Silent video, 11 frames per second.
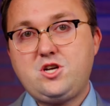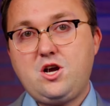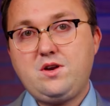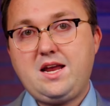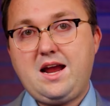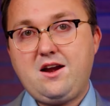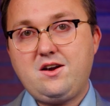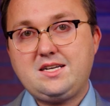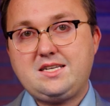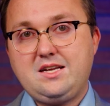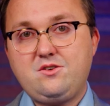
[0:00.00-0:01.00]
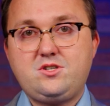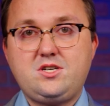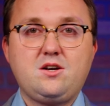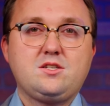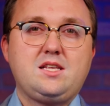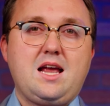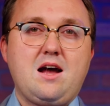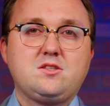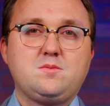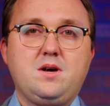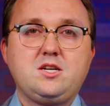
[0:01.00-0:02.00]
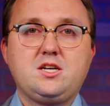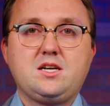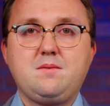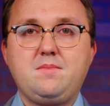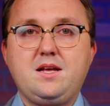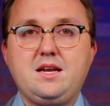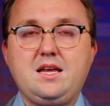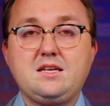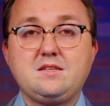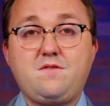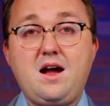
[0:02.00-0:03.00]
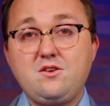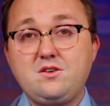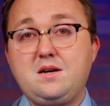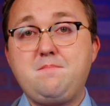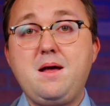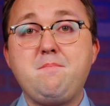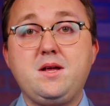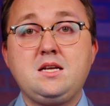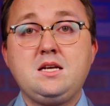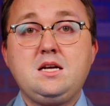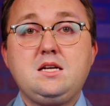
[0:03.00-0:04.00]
Jody Arrington, who chairs the House Budget Committee, has filed an amendment